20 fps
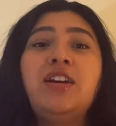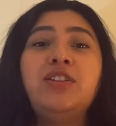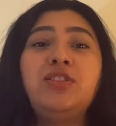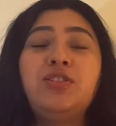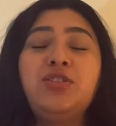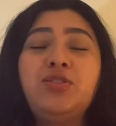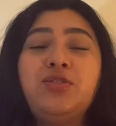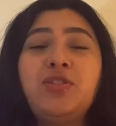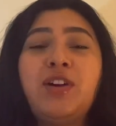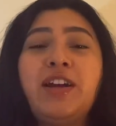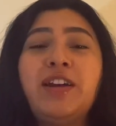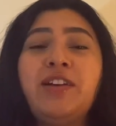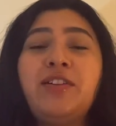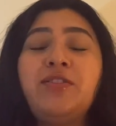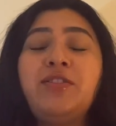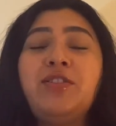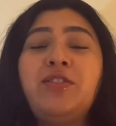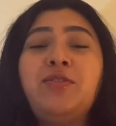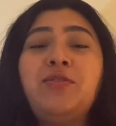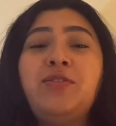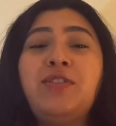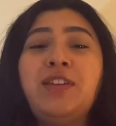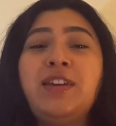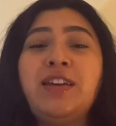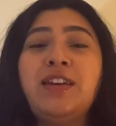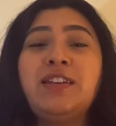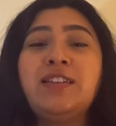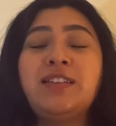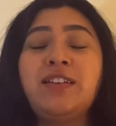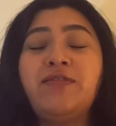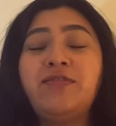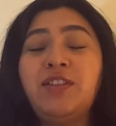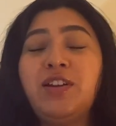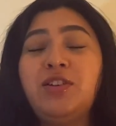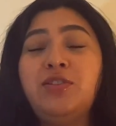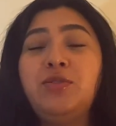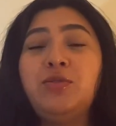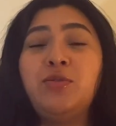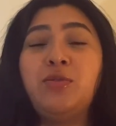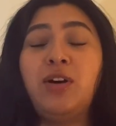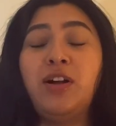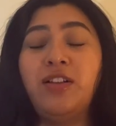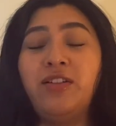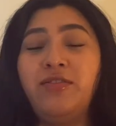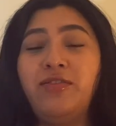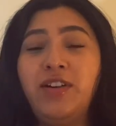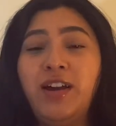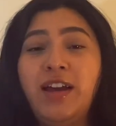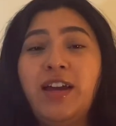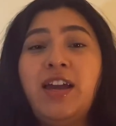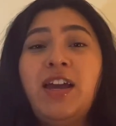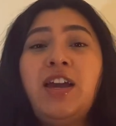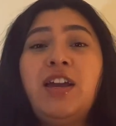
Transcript: to try out new things if they do qualify.